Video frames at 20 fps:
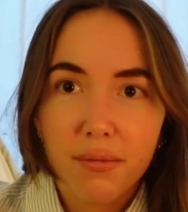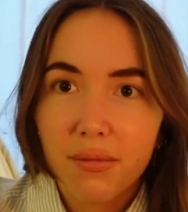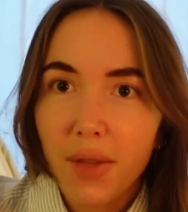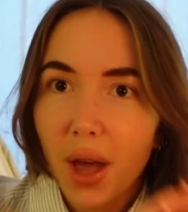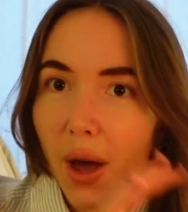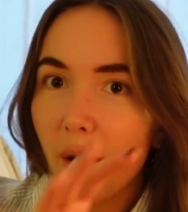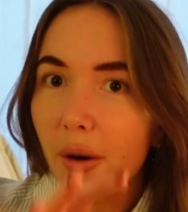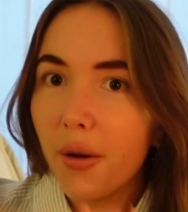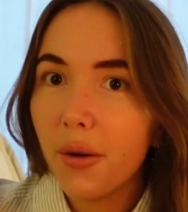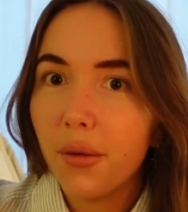
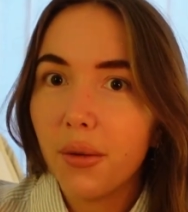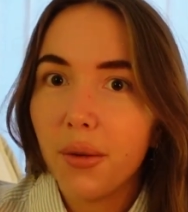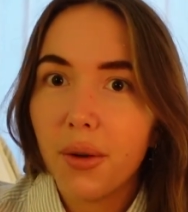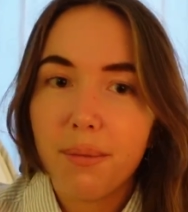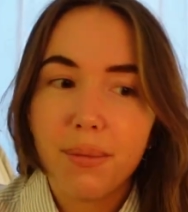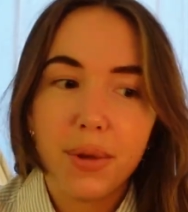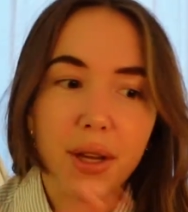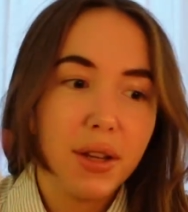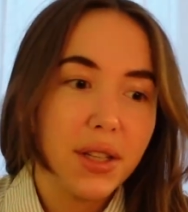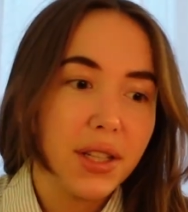whole
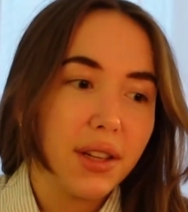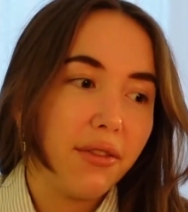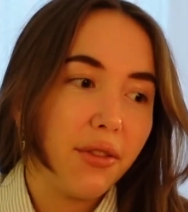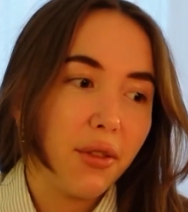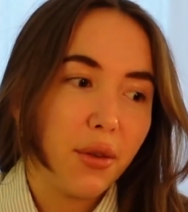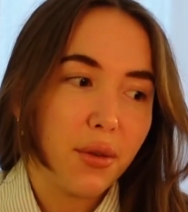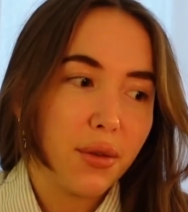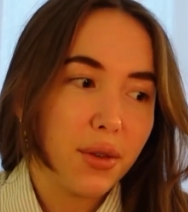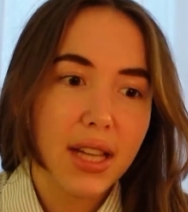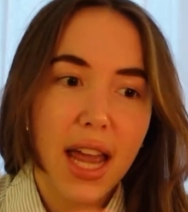
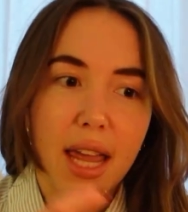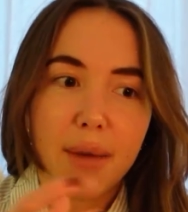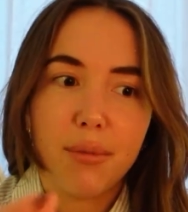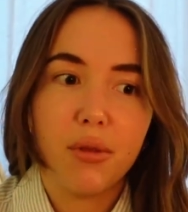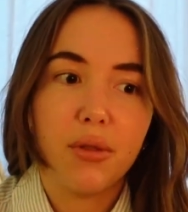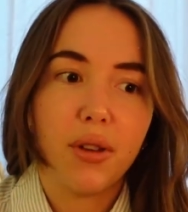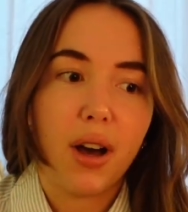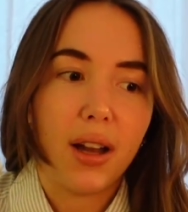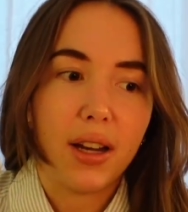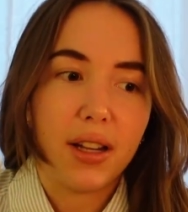beautiful
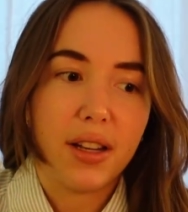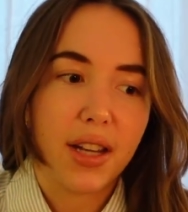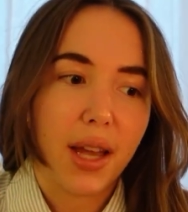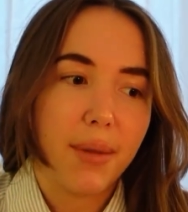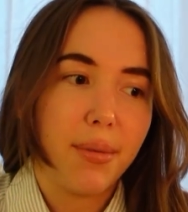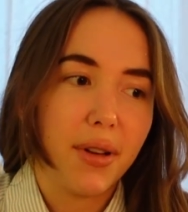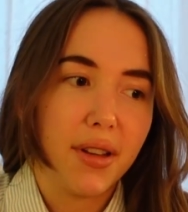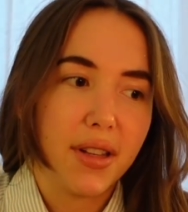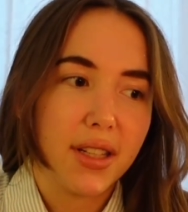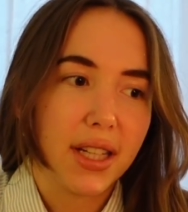table garland I
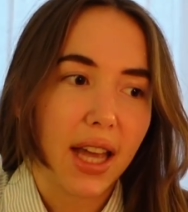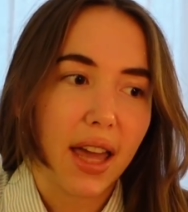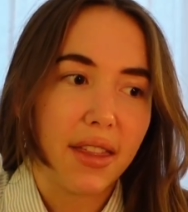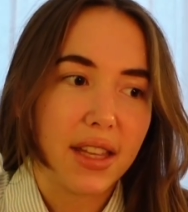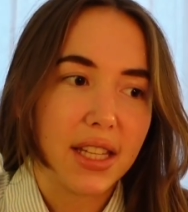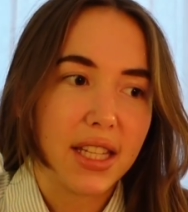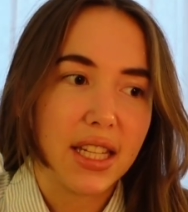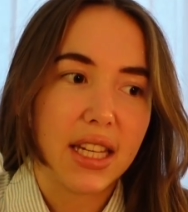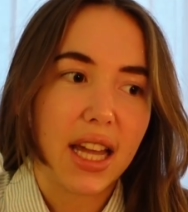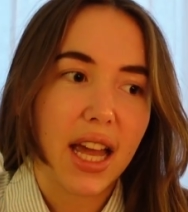put together
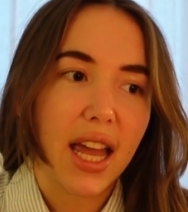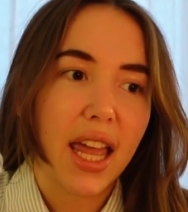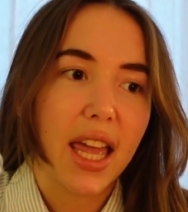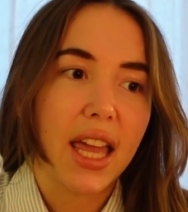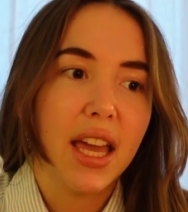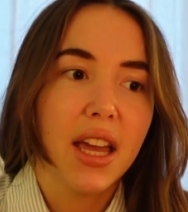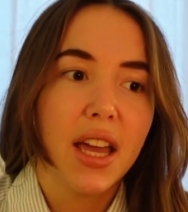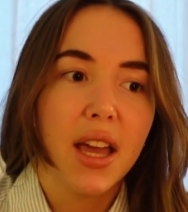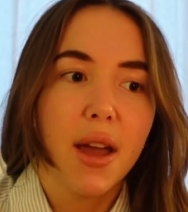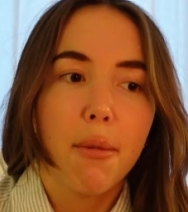
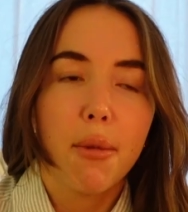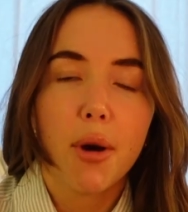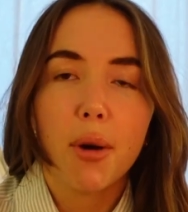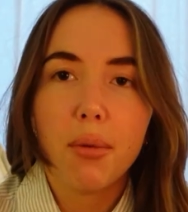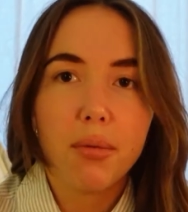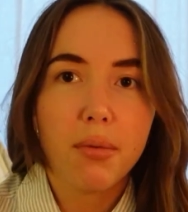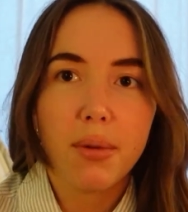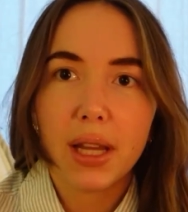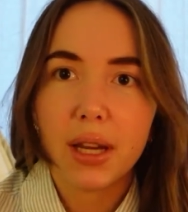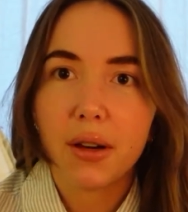today
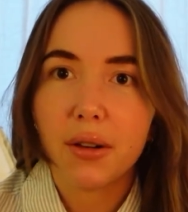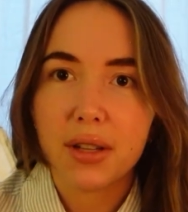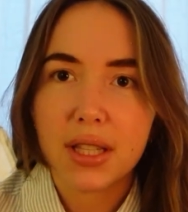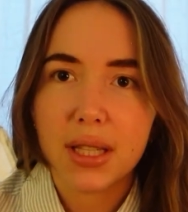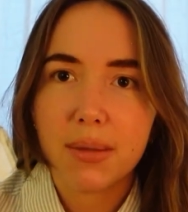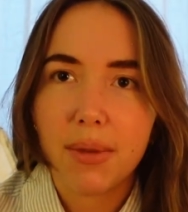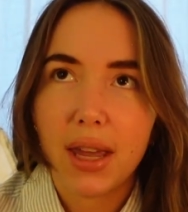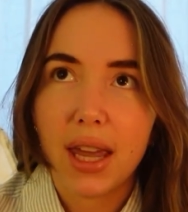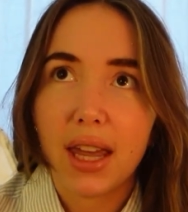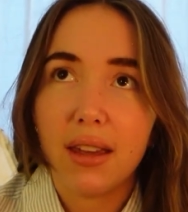probably
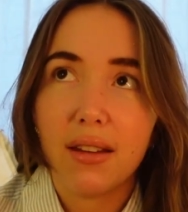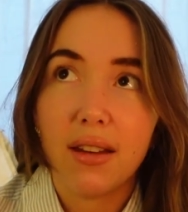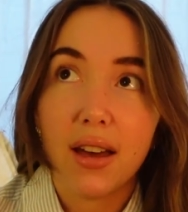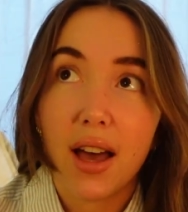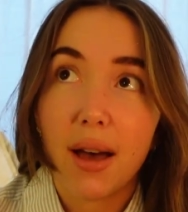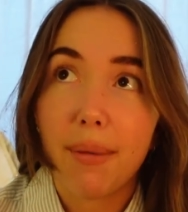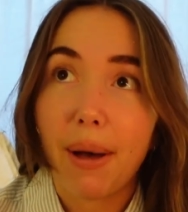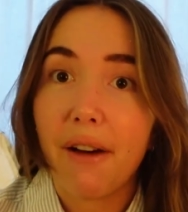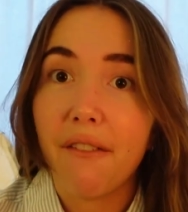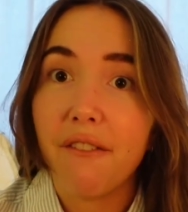cost me
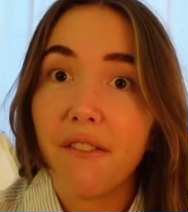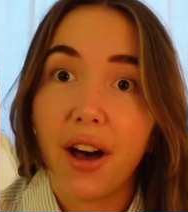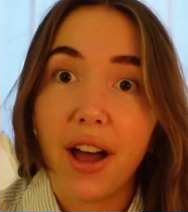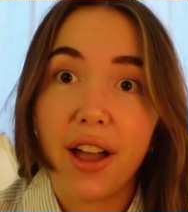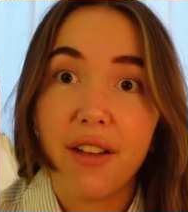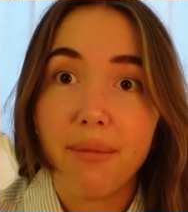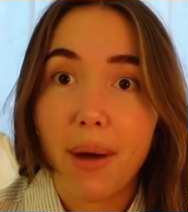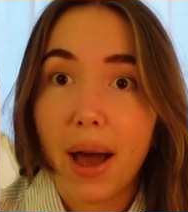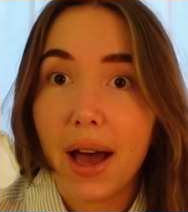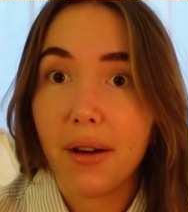about
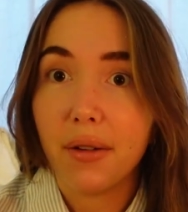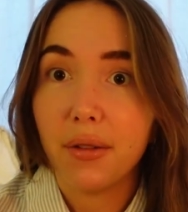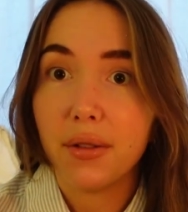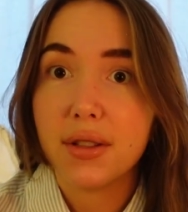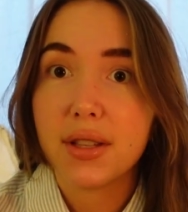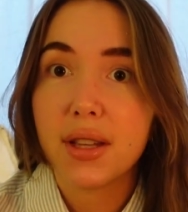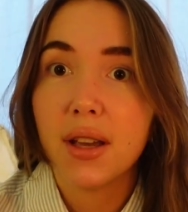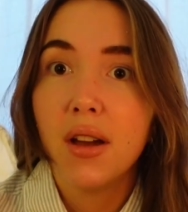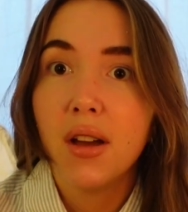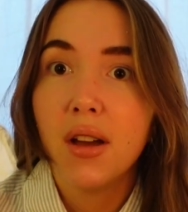£5